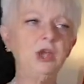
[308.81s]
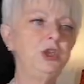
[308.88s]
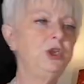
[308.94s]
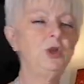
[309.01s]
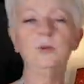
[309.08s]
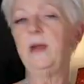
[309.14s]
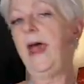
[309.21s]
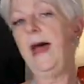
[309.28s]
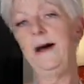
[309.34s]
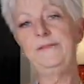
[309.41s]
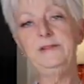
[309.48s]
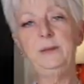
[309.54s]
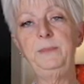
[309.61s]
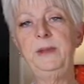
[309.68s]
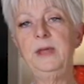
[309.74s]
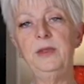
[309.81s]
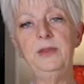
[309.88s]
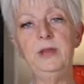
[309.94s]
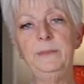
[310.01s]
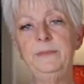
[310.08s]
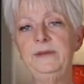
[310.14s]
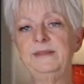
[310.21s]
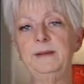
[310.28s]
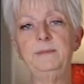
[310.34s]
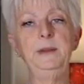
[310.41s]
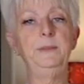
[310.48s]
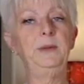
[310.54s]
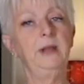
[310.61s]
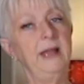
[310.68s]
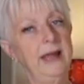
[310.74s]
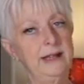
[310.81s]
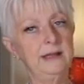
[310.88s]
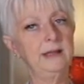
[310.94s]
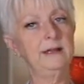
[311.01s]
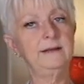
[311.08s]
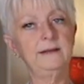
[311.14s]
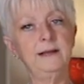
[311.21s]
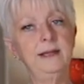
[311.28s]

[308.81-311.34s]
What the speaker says: You don't have to peel them. Some people like to